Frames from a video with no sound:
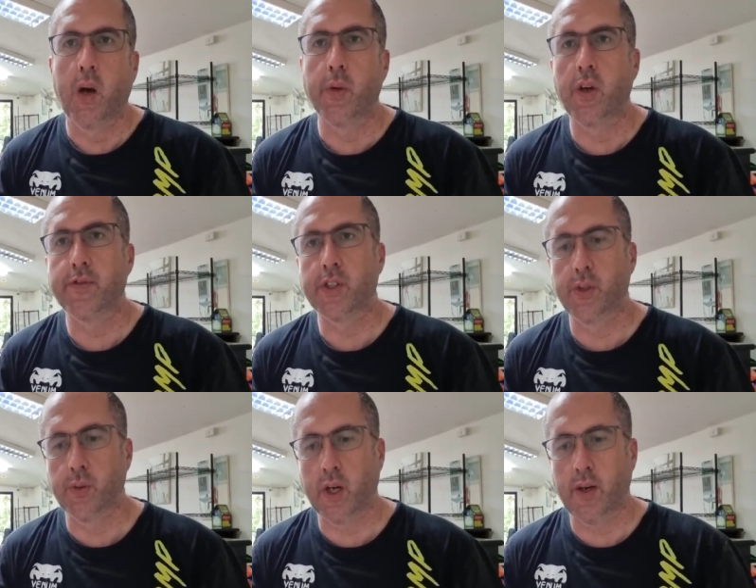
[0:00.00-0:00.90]
I would love
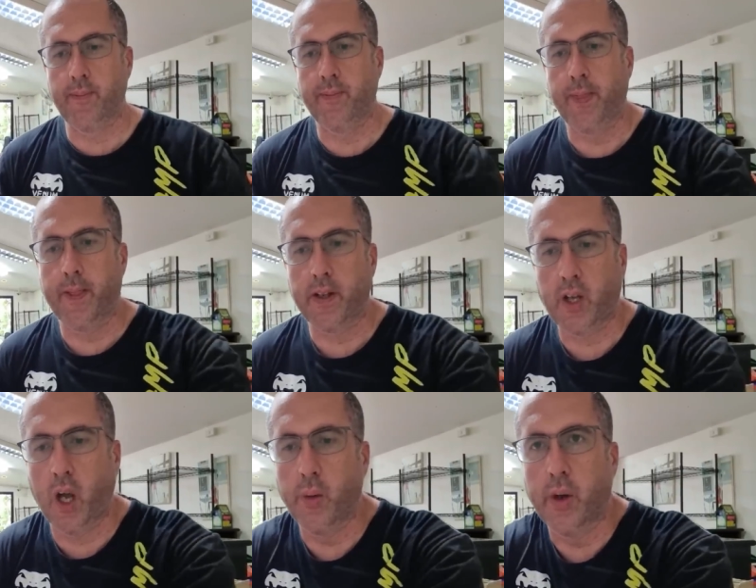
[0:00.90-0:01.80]
to
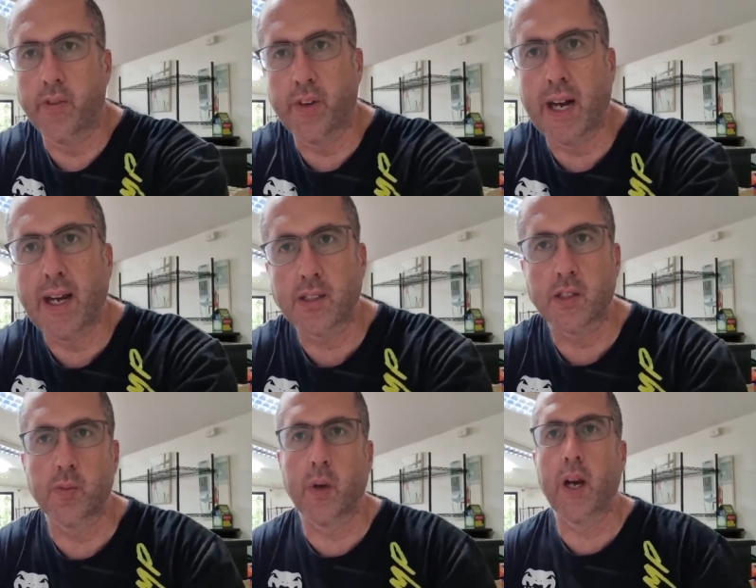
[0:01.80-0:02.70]
go and
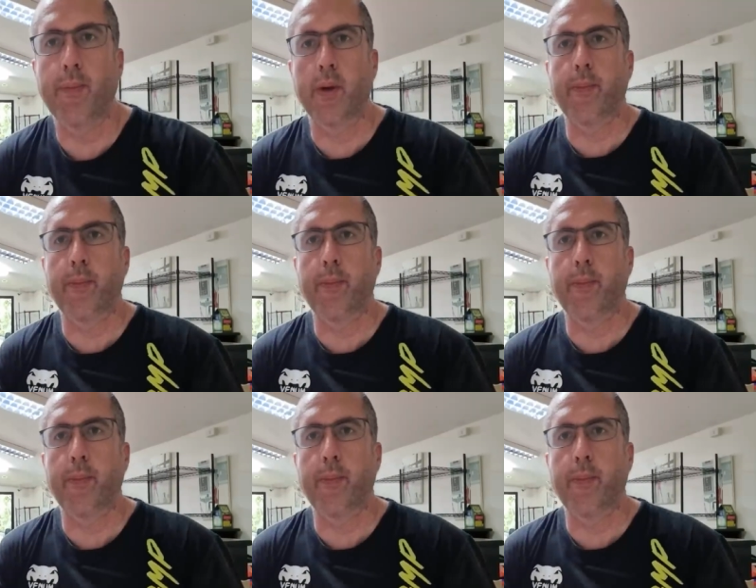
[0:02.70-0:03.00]
relax somewhere,